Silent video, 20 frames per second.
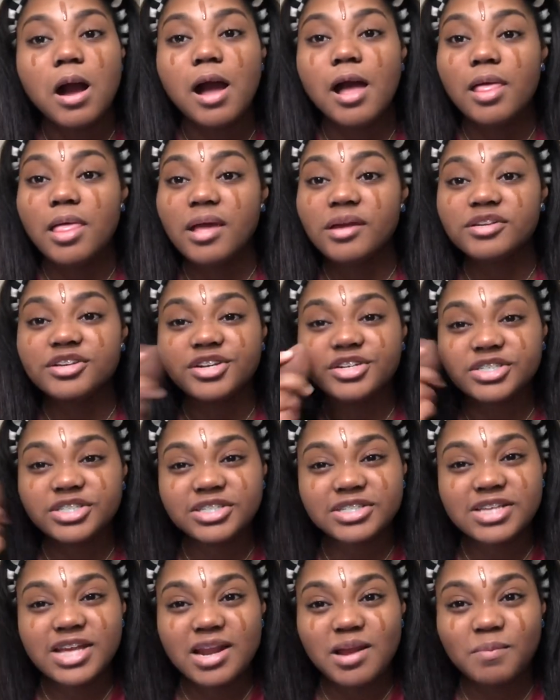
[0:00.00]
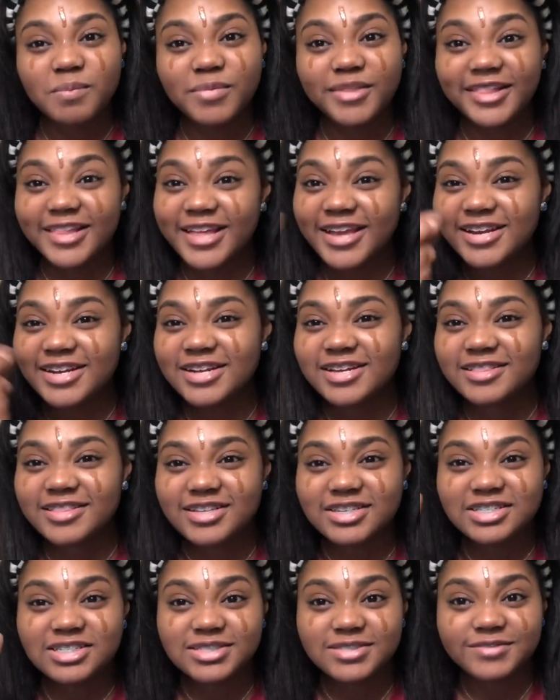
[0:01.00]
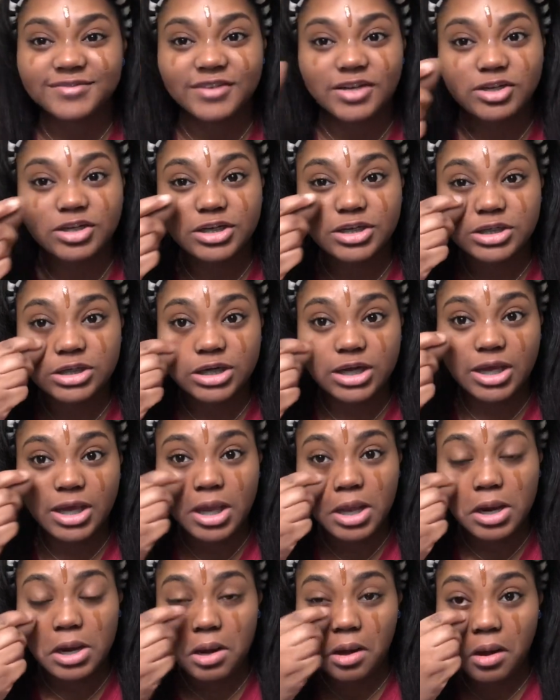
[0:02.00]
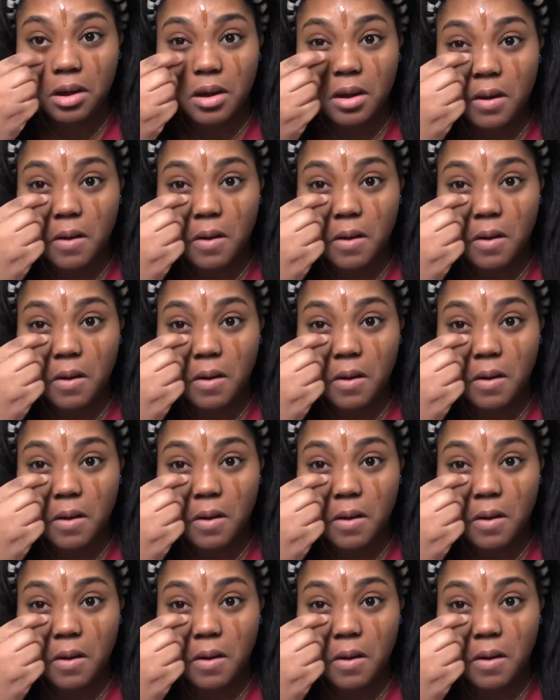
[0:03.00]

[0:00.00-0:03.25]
And then you're just gonna blend this foundation in.